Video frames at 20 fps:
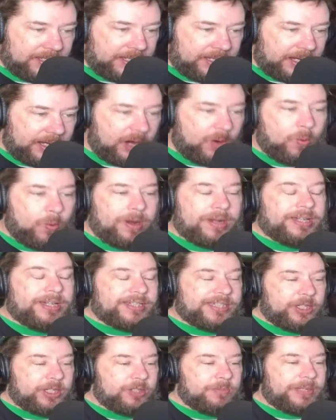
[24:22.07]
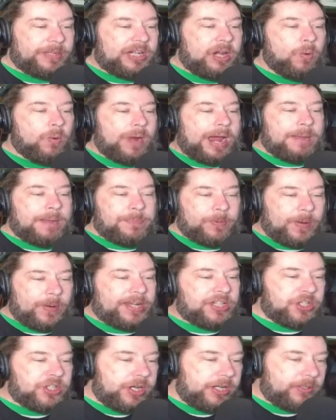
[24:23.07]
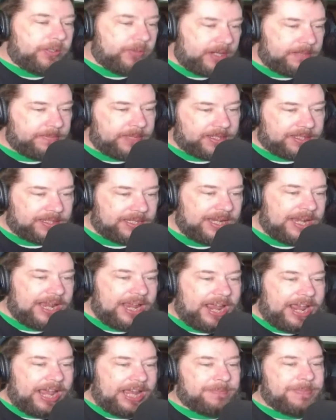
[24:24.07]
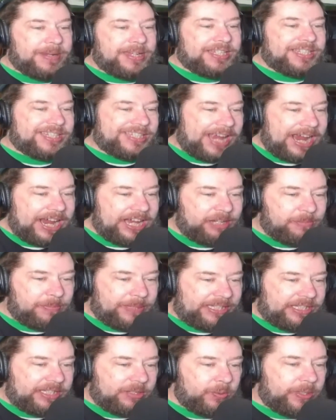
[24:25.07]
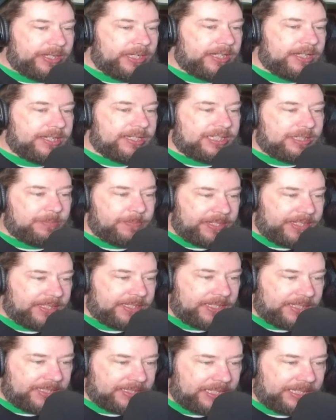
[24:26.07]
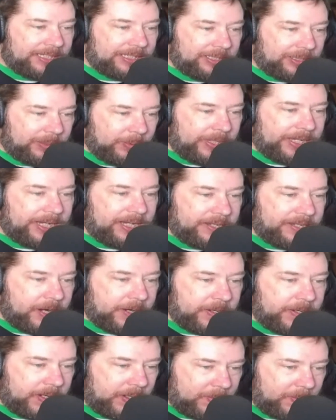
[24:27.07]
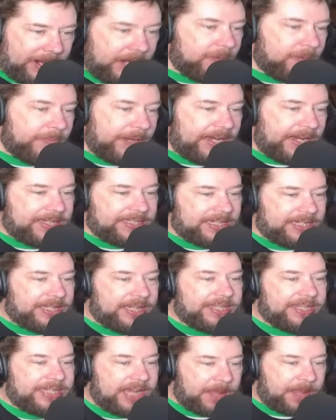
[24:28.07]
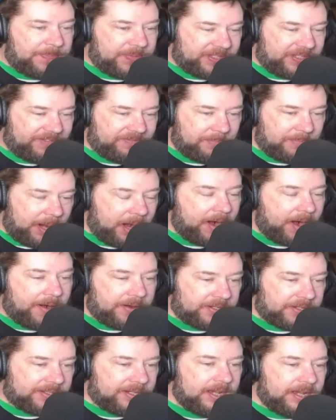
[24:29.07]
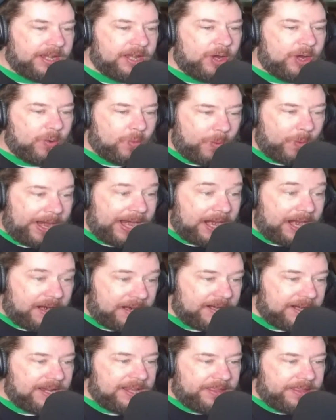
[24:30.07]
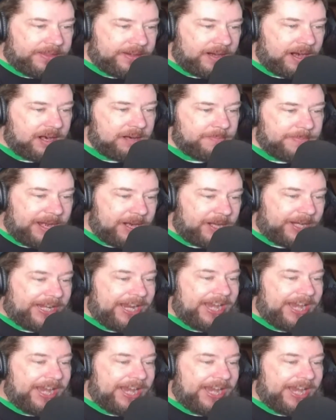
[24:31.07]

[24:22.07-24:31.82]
co- excuse me, cooperation agreements had been signed between species, including an underground base in the depths of Mars, where there are American